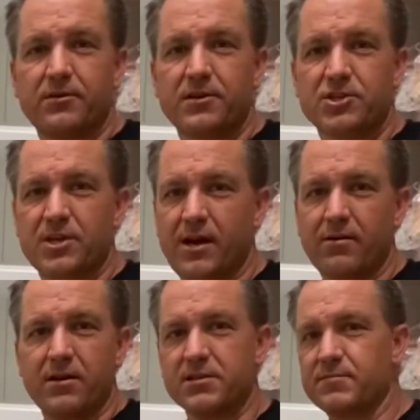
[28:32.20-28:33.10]
in a shower
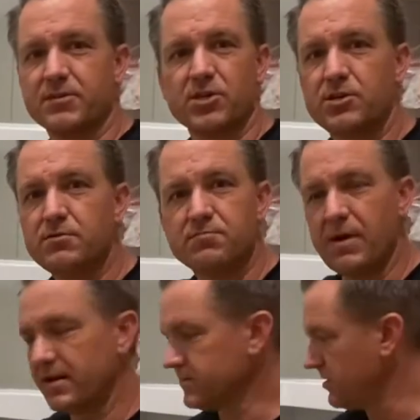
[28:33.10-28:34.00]
and it just makes a huge
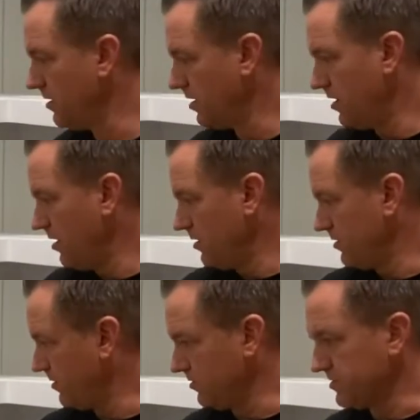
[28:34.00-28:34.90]
mess. You
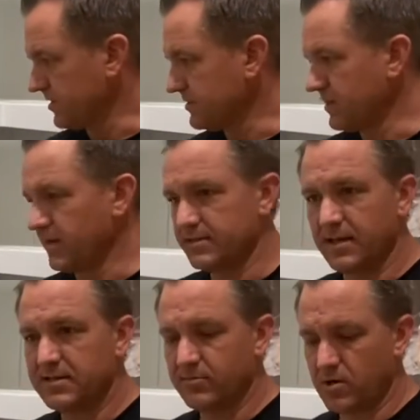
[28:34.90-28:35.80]
can use the exact
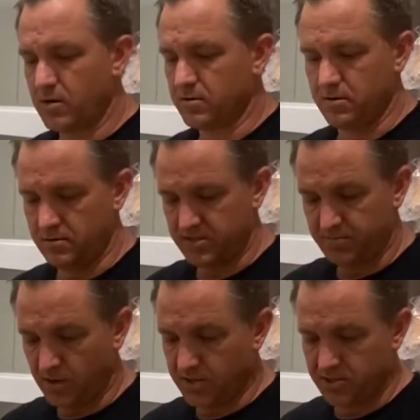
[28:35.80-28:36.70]
same caulk,
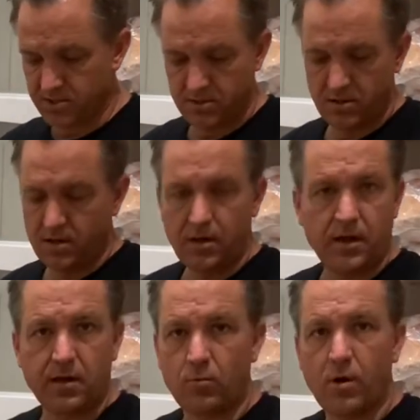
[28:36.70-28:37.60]
sponge
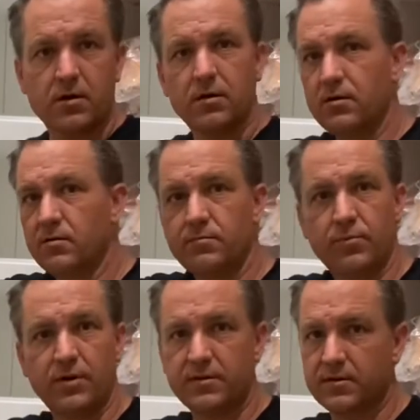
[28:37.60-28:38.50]
and water,
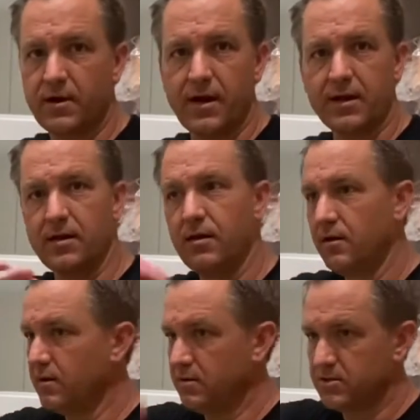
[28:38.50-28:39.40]
put it in the crack,
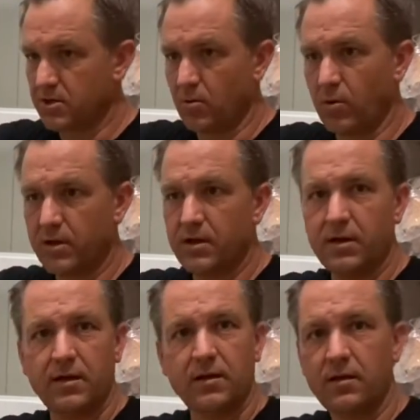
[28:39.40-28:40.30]
start working it
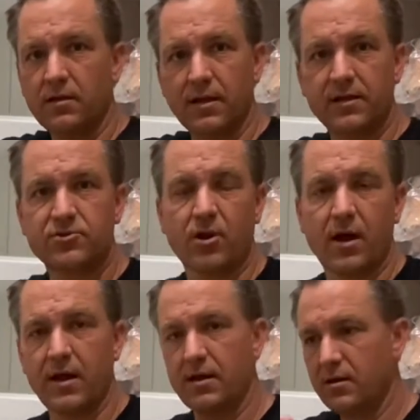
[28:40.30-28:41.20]
in, let it dry